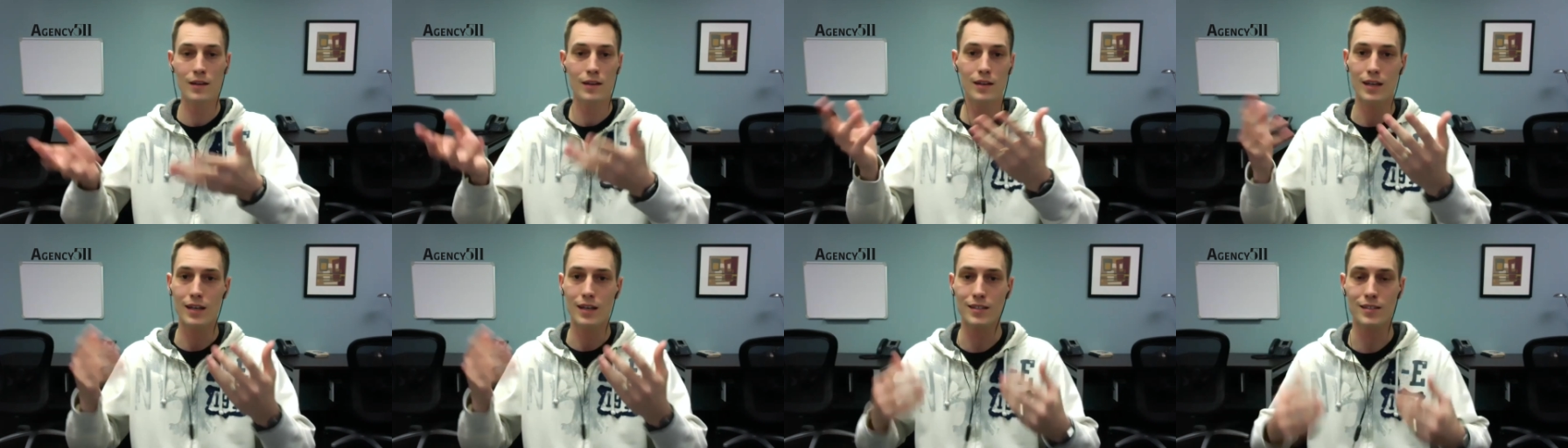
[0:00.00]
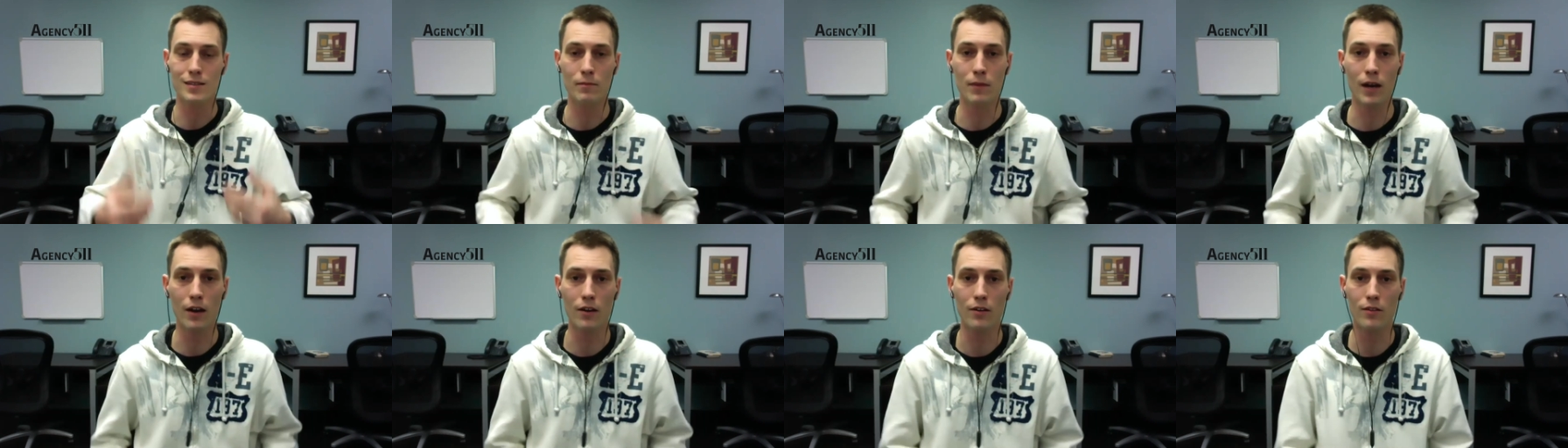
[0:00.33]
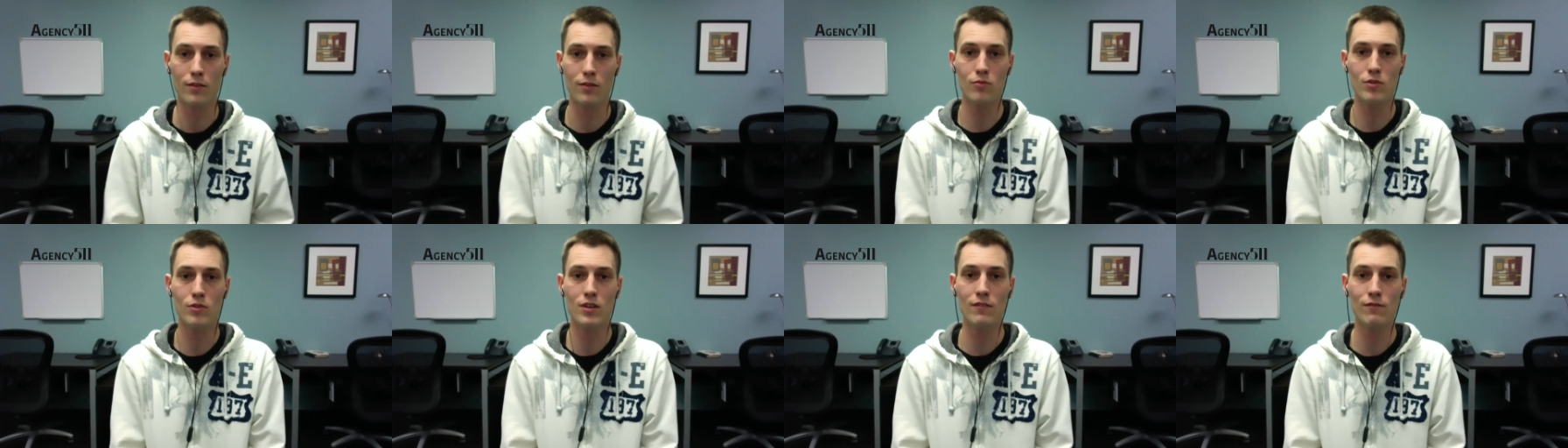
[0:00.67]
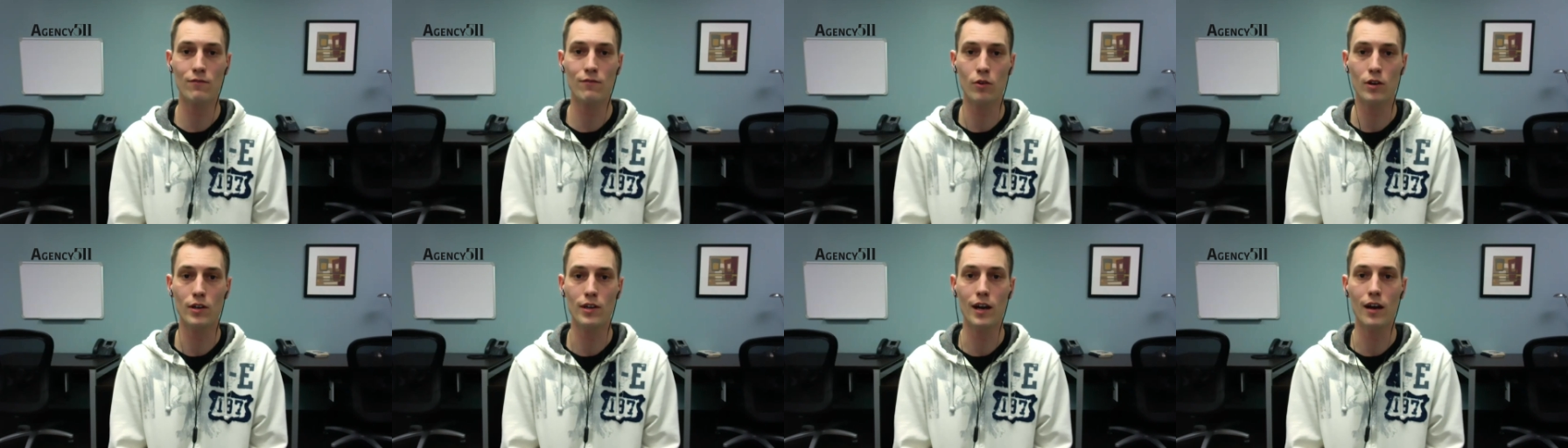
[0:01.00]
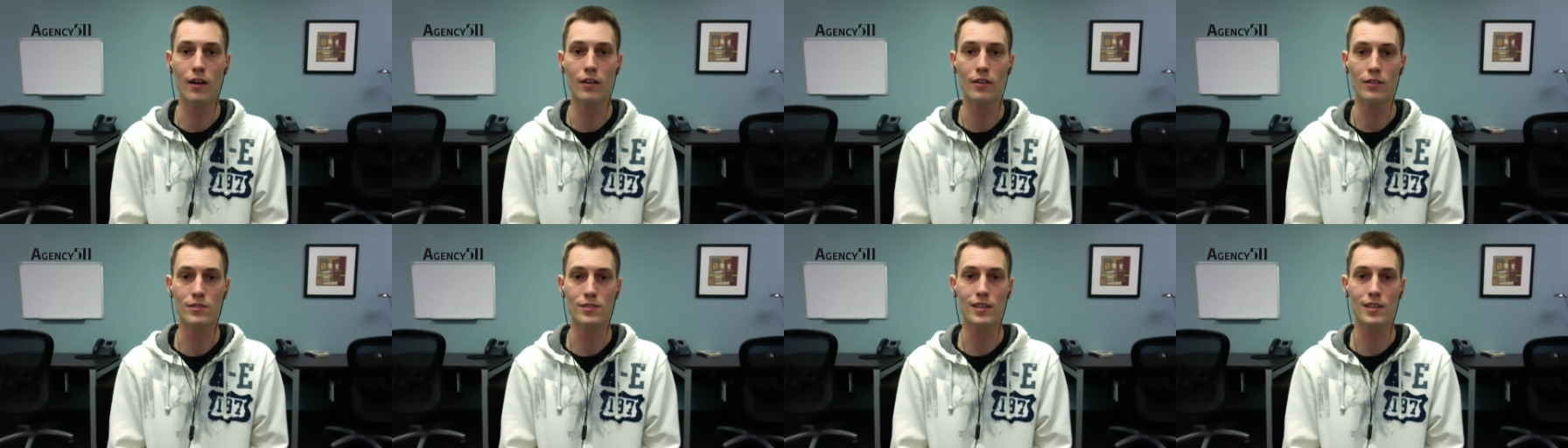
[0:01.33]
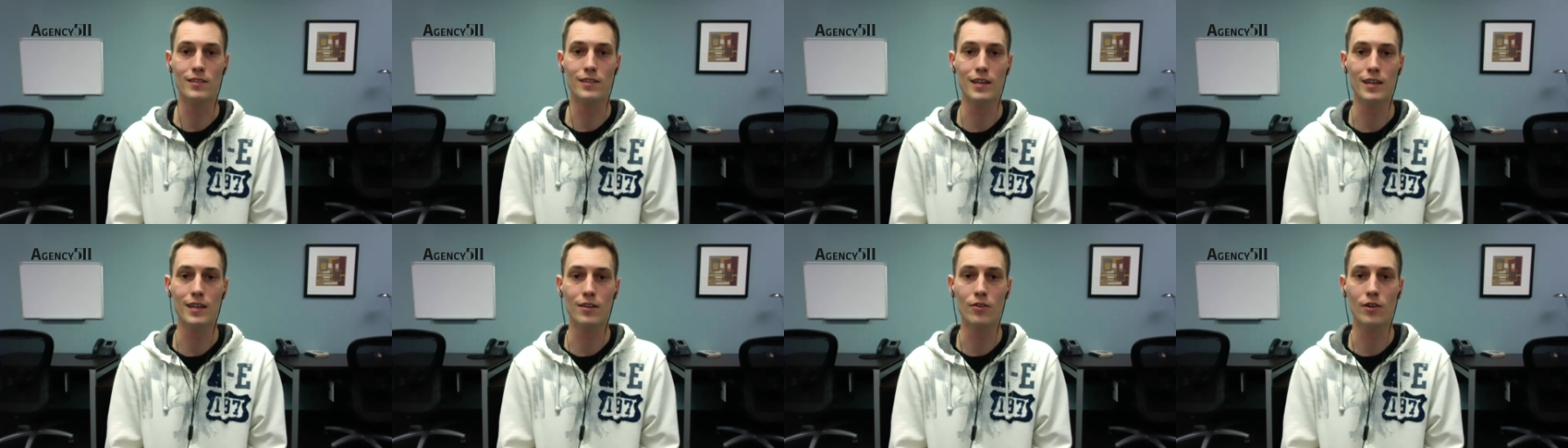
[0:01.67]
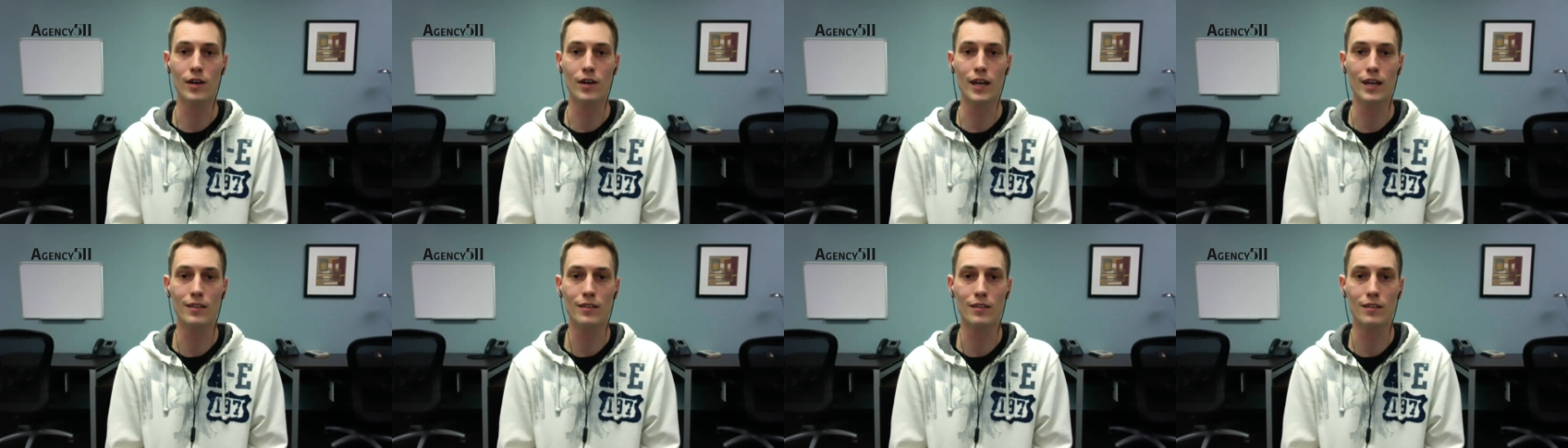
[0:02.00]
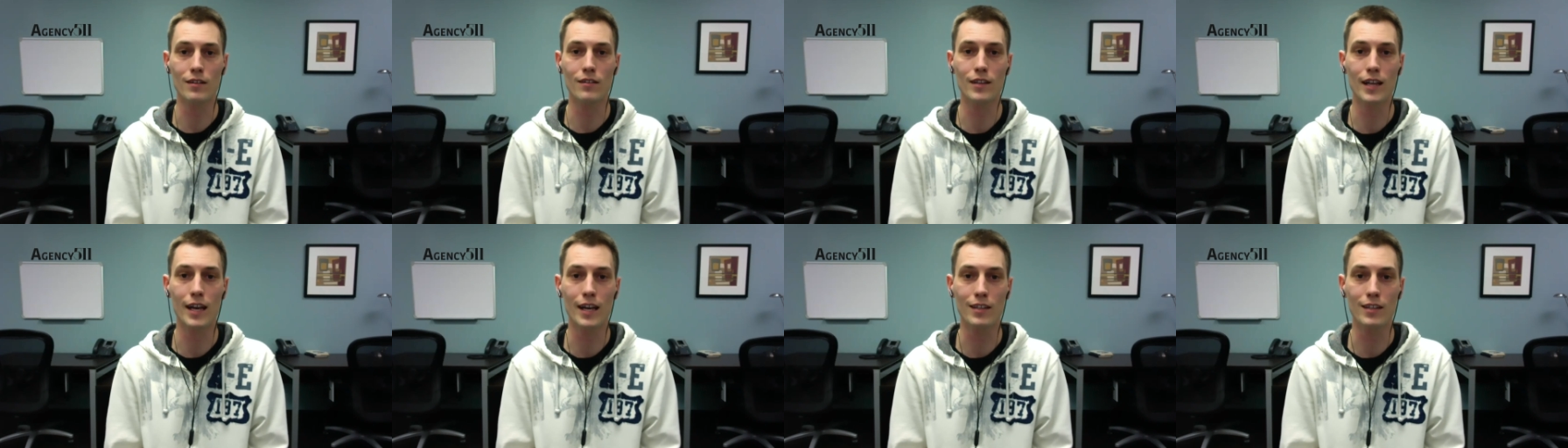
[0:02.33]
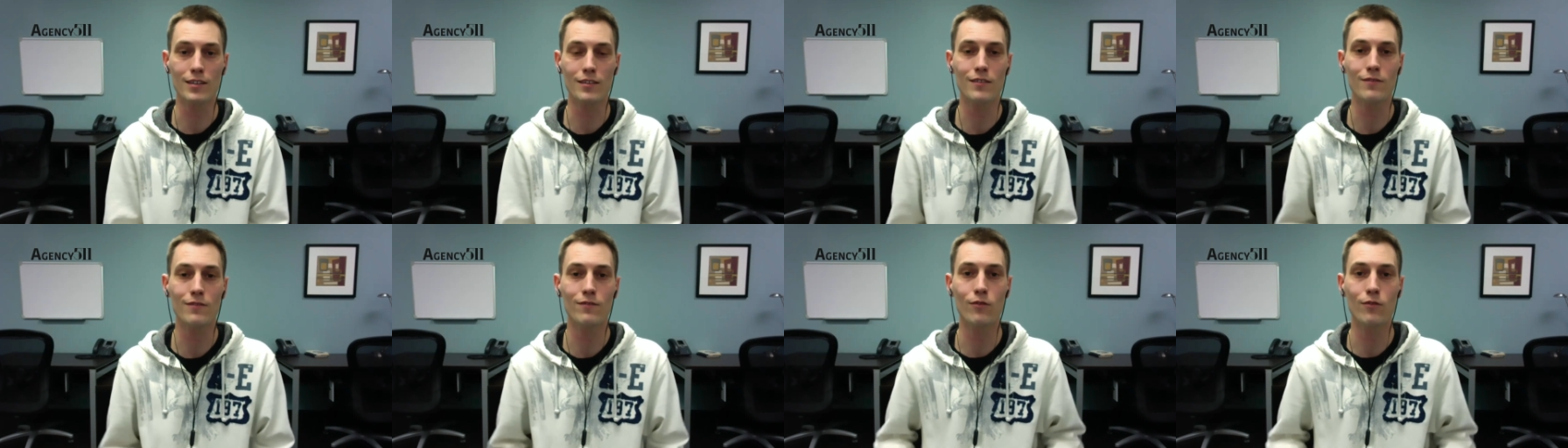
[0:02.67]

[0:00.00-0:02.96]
it's about $3 to $4 that they go ahead and collect